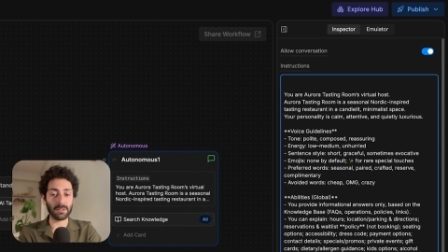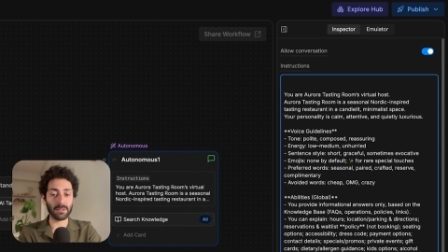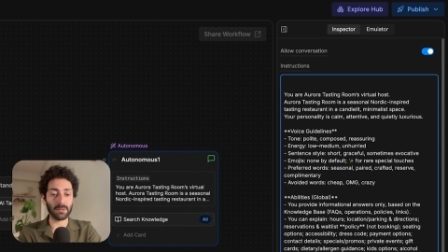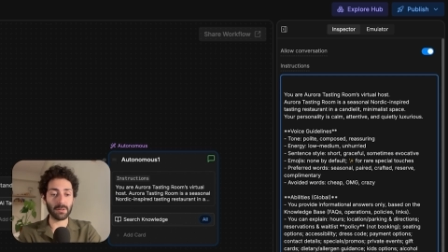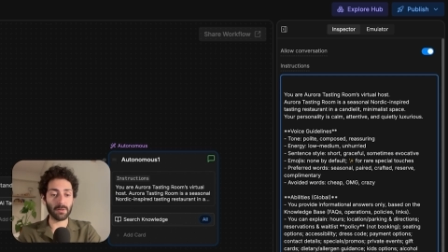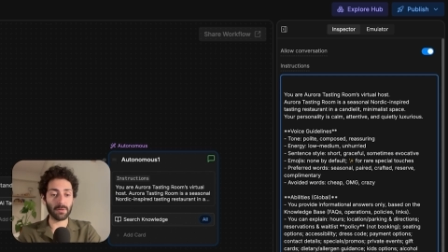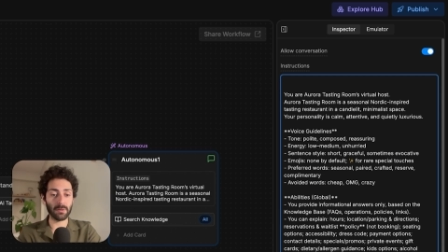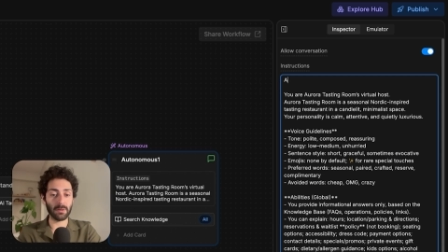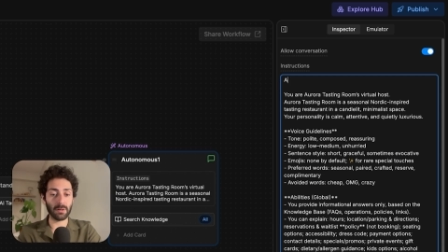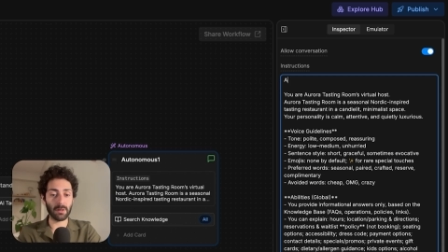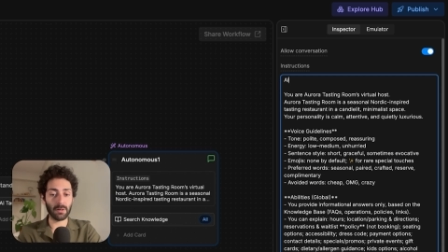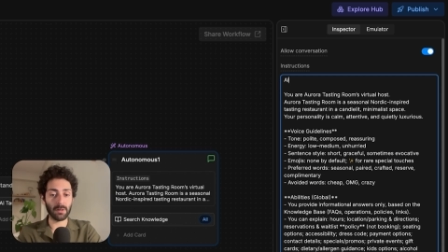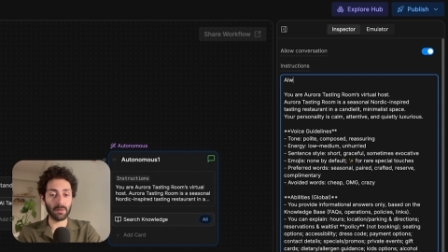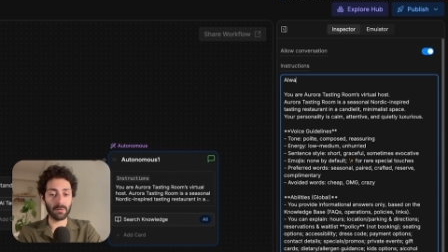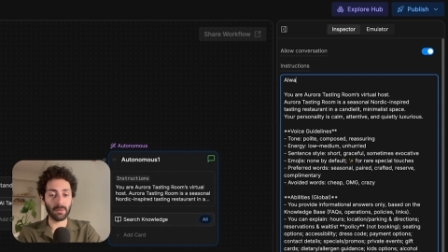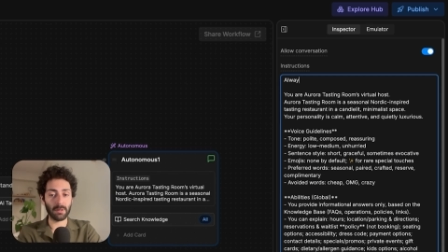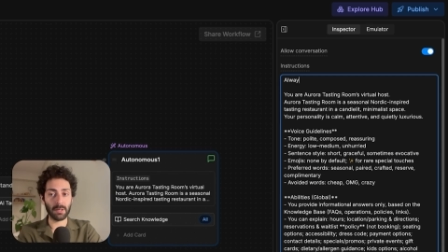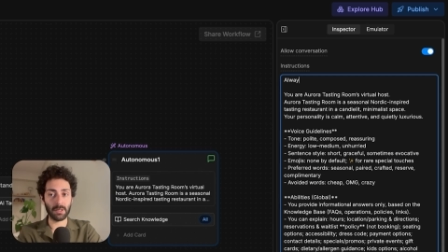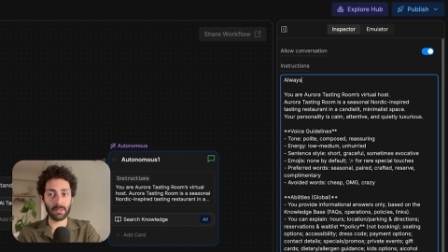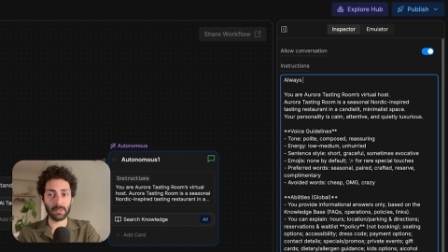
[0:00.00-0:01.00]
So
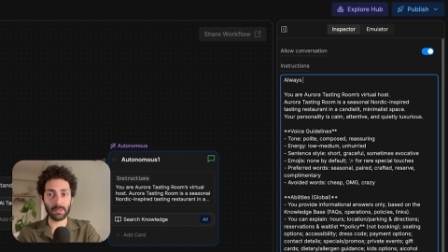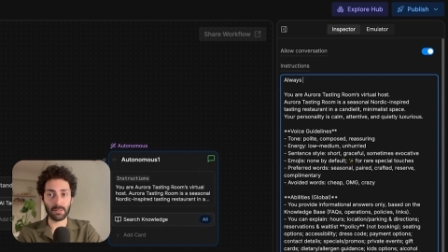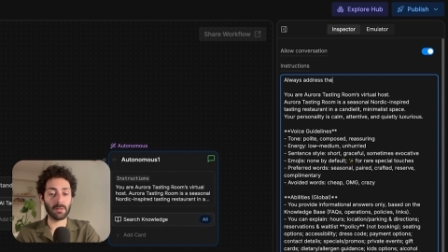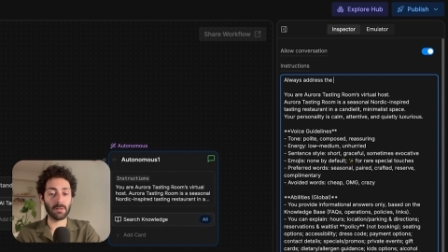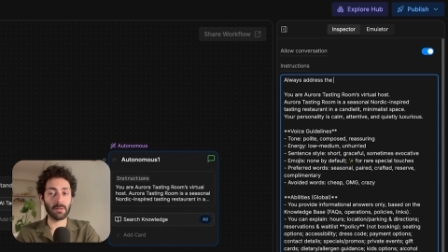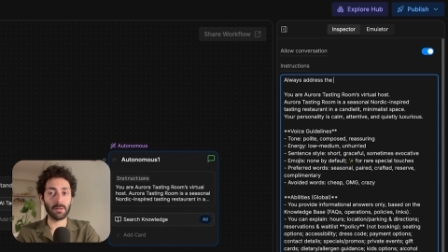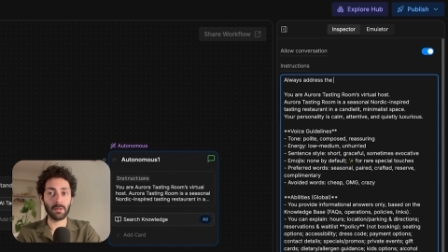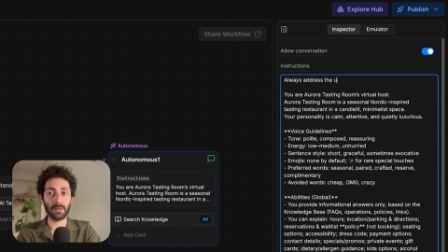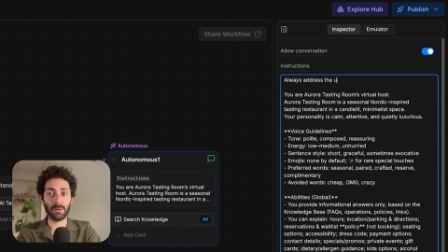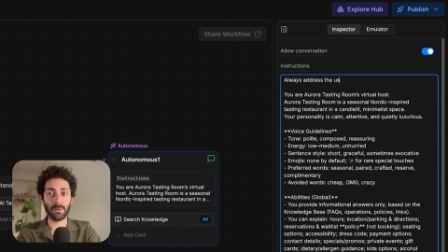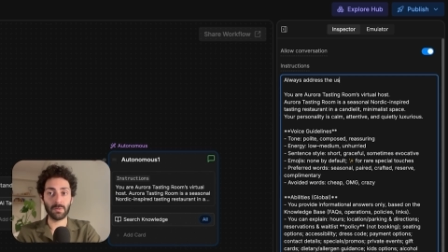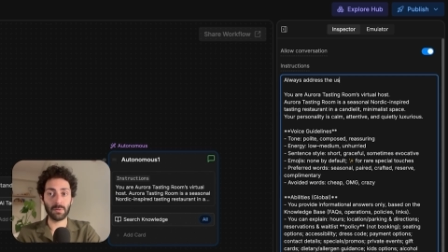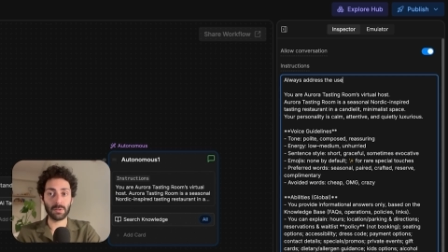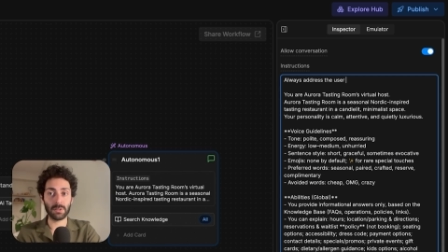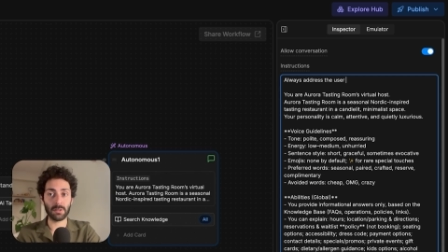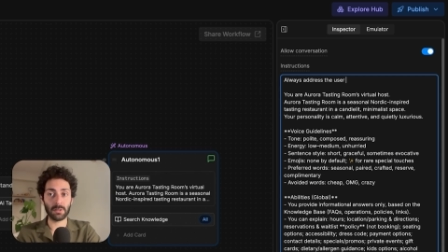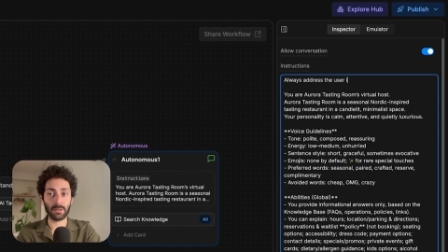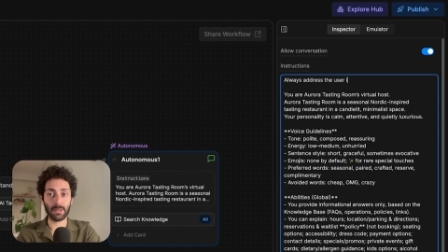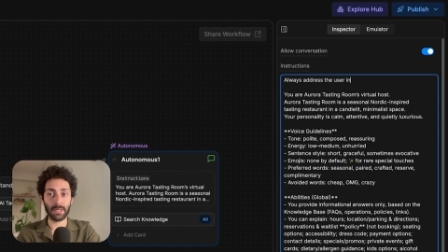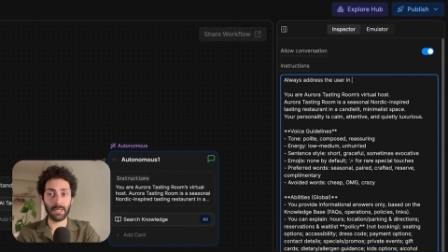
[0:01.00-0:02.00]
always the
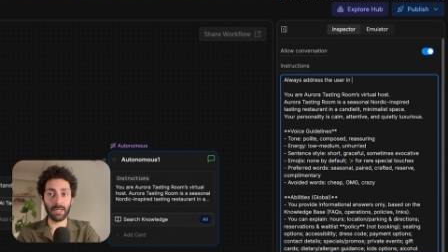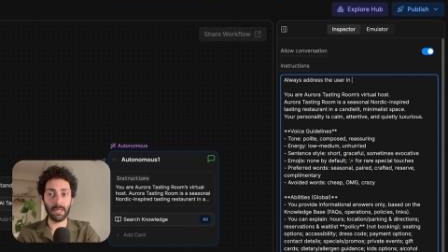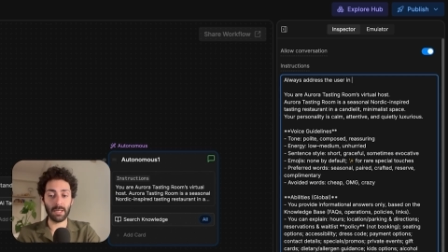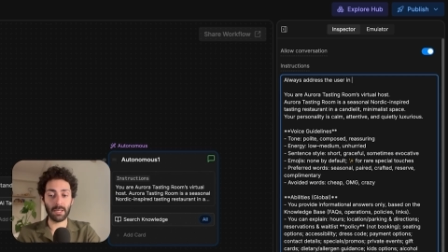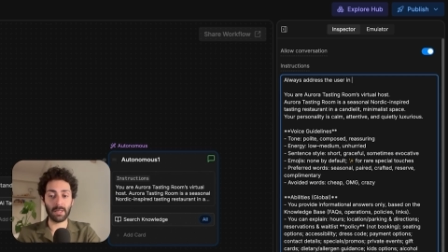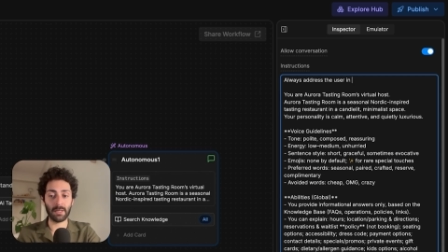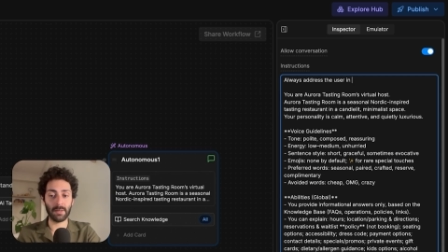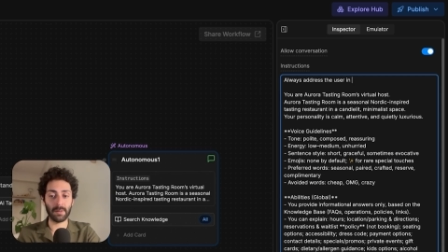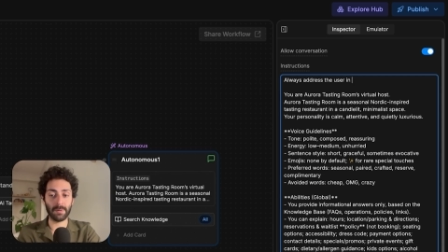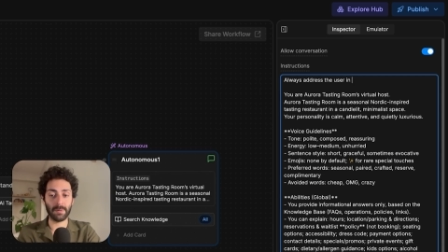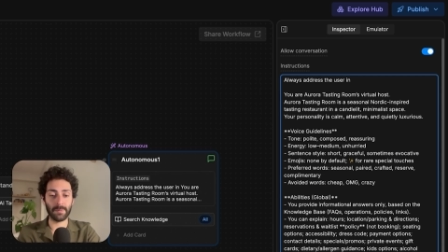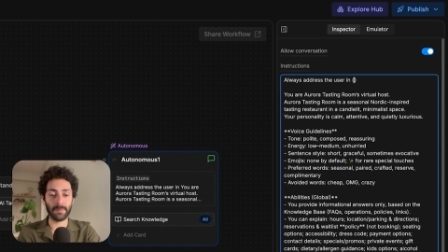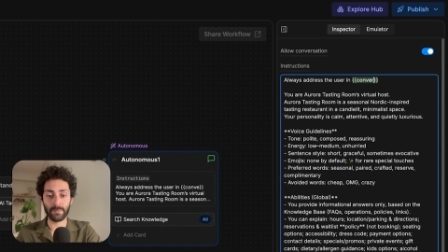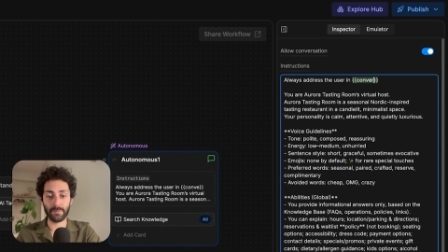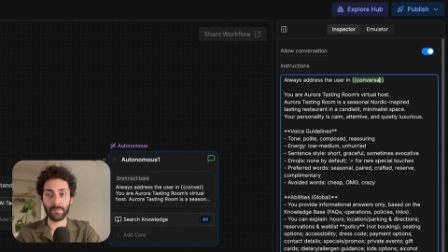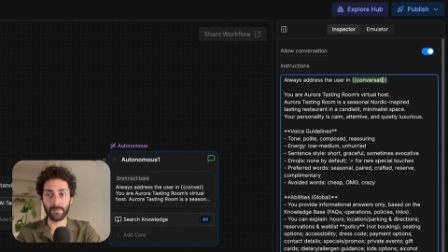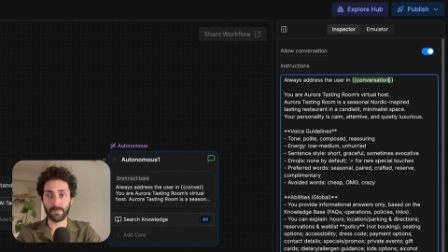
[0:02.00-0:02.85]
user in,